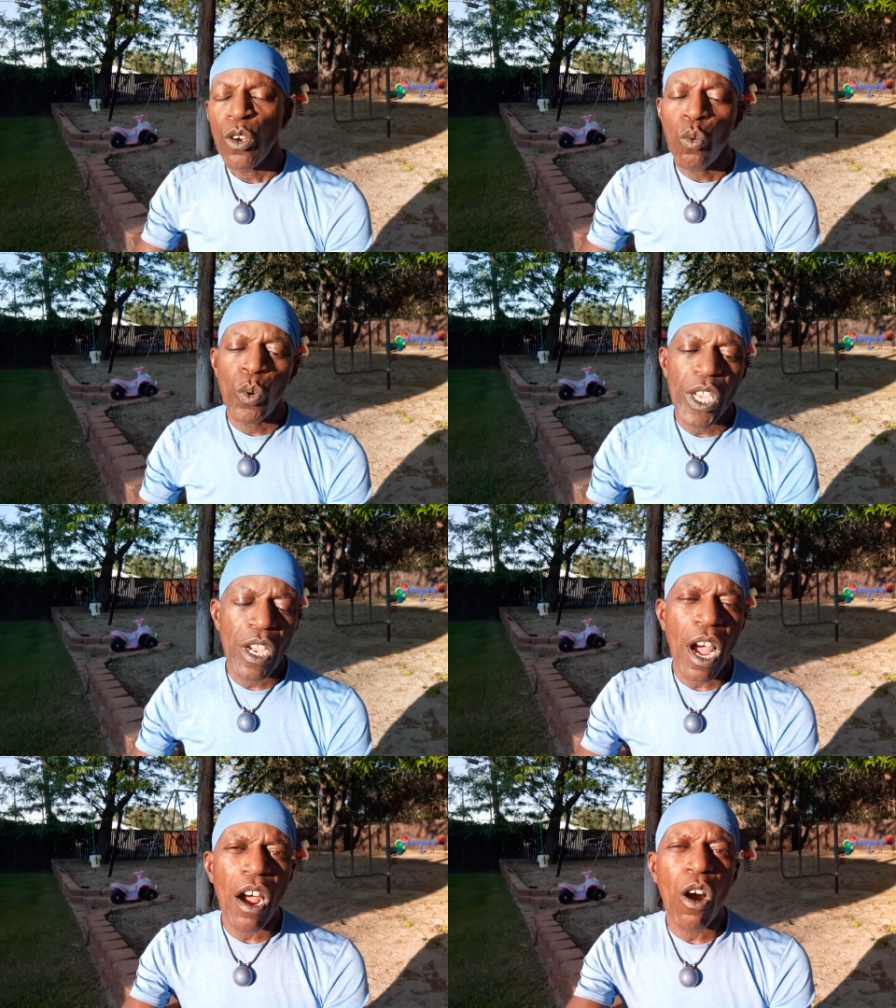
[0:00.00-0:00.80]
we
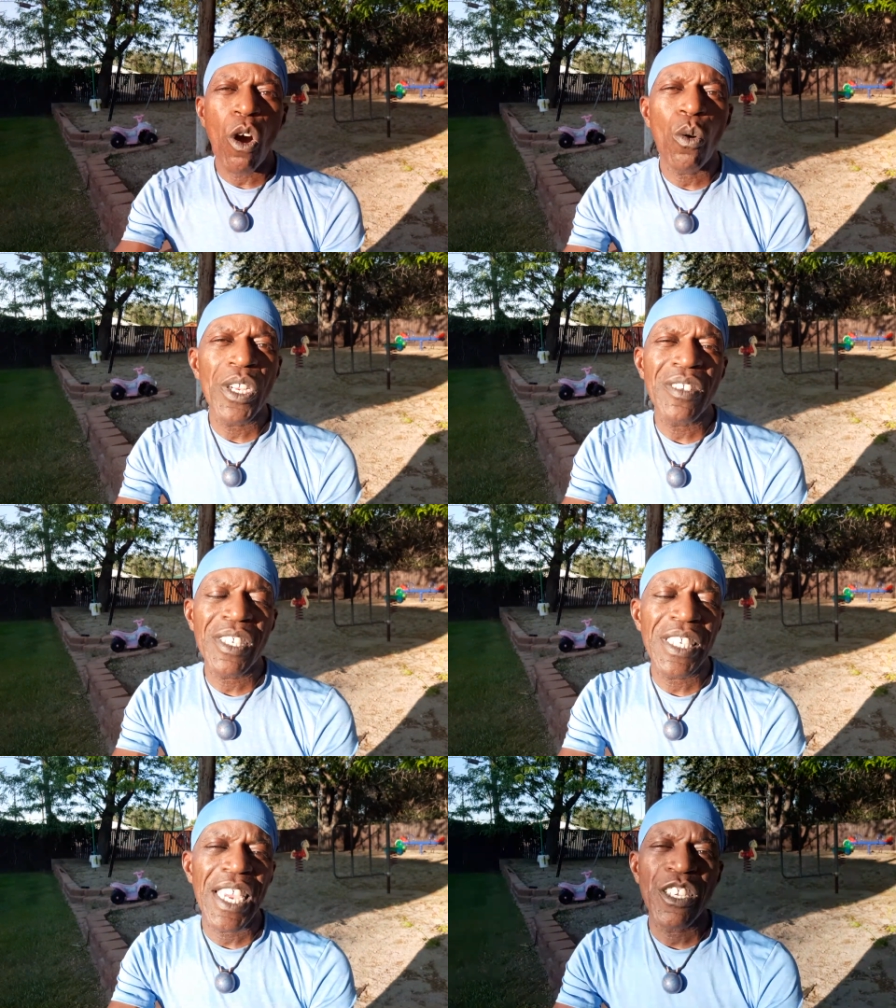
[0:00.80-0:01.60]
are always
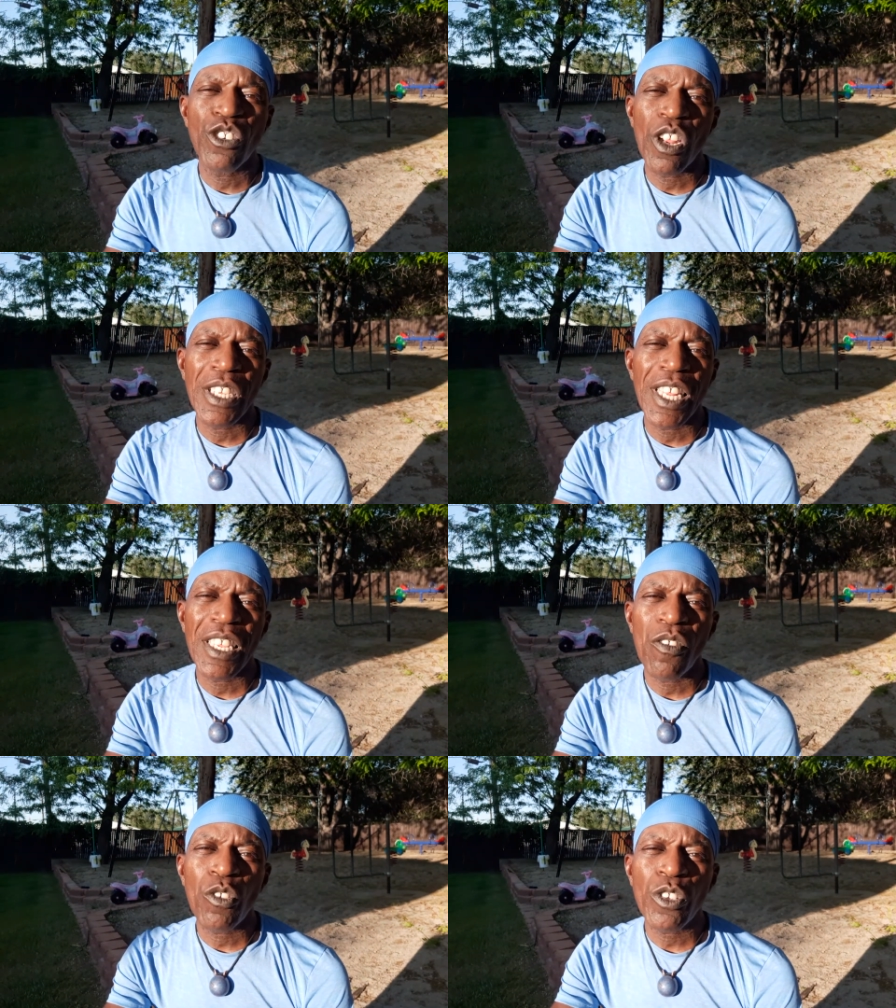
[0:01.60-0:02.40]
engaged on that
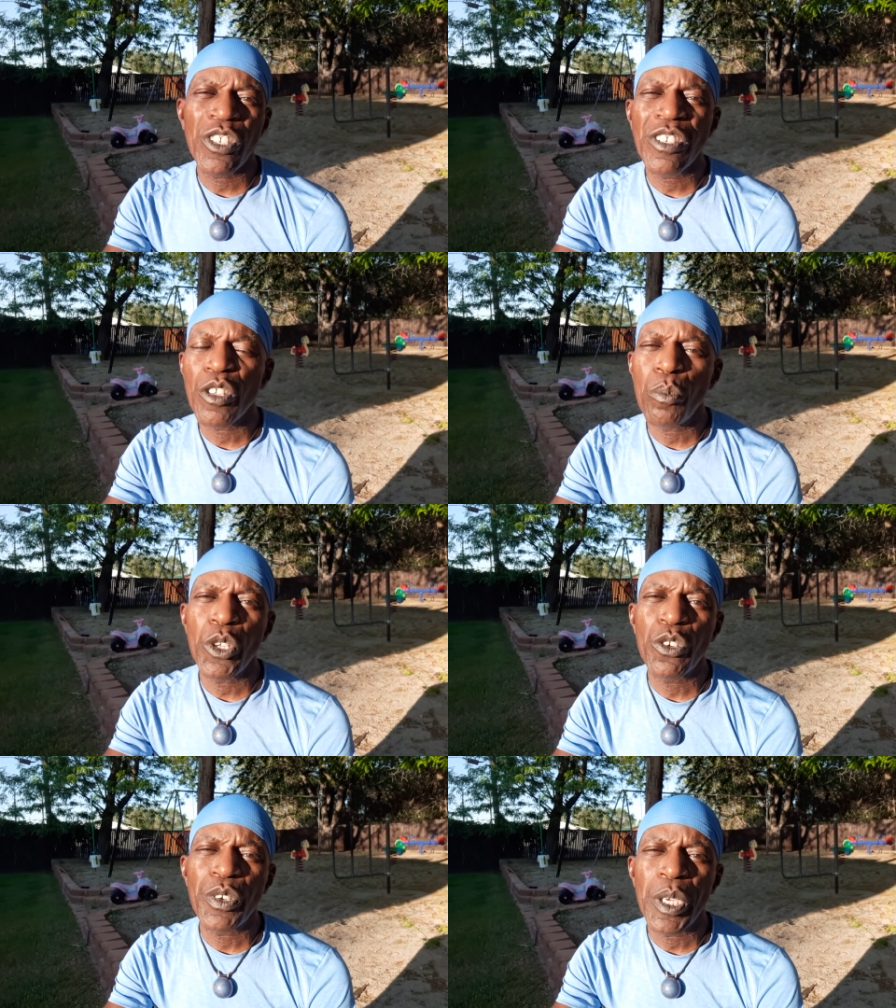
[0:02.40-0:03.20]
level to some
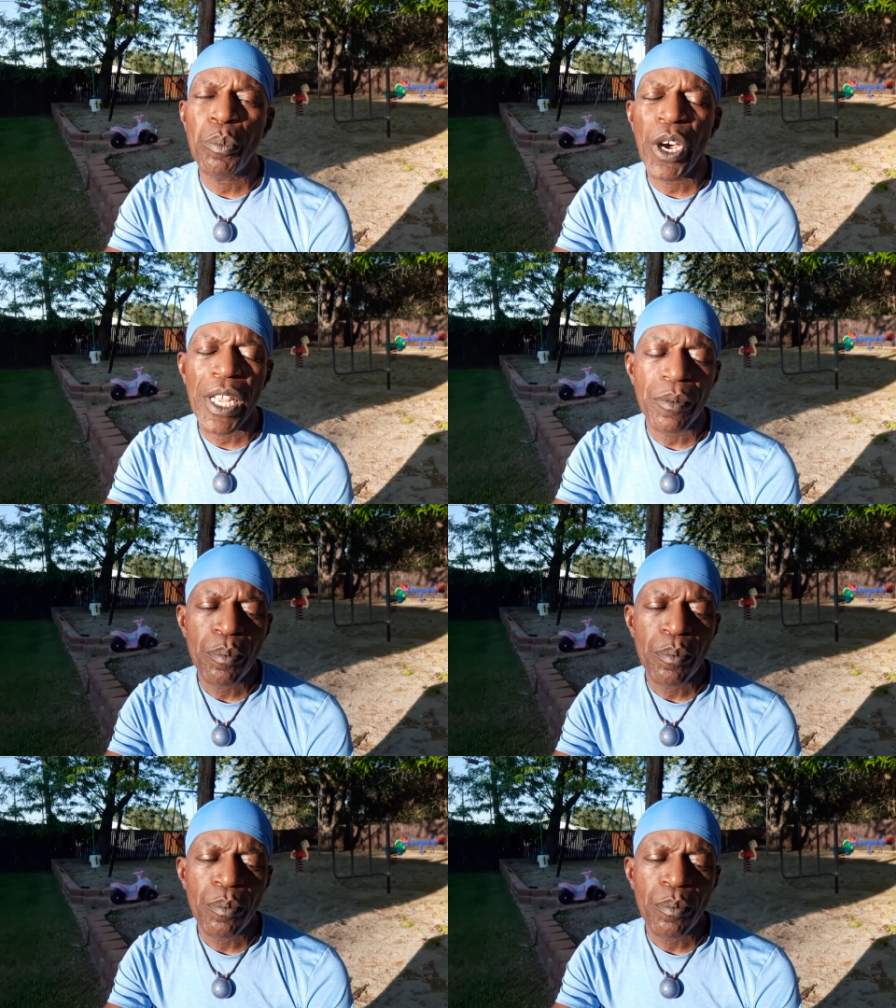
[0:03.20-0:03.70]
degree, but